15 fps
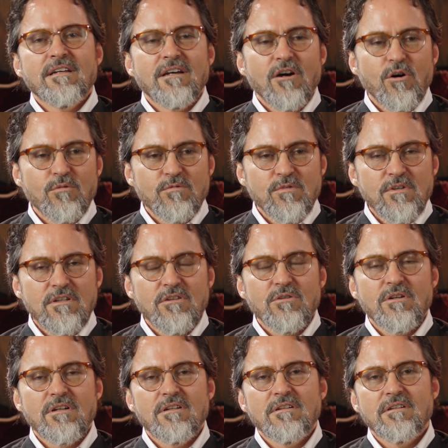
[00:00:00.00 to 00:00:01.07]
Hopefully, you
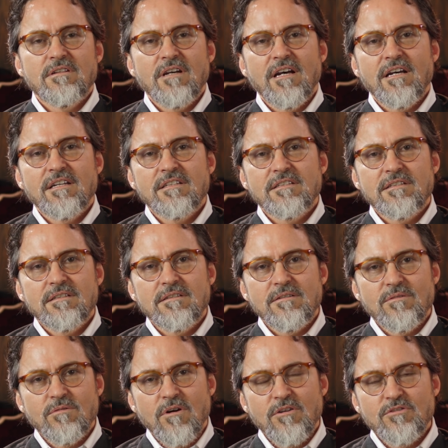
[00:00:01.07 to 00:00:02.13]
can uh,
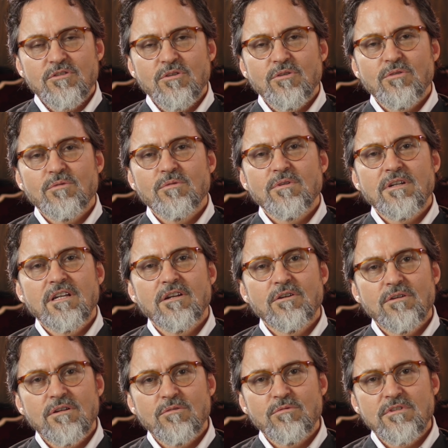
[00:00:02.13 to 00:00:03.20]
also
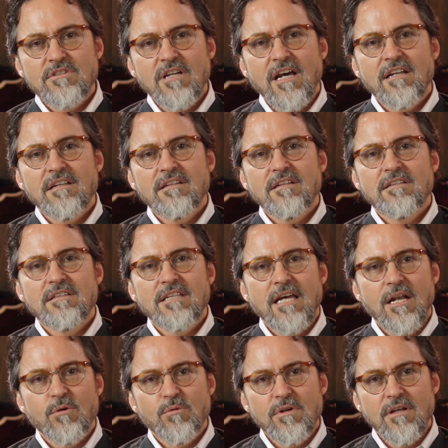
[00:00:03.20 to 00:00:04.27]
hear it recited in
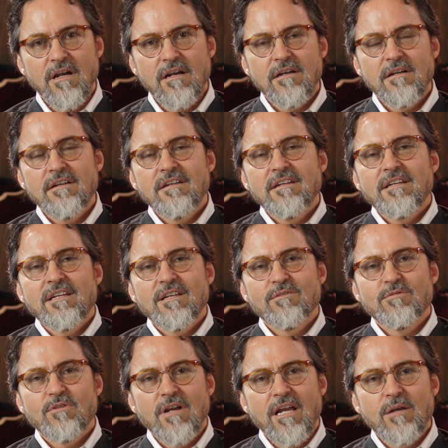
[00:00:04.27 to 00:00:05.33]
Taraweeh if you're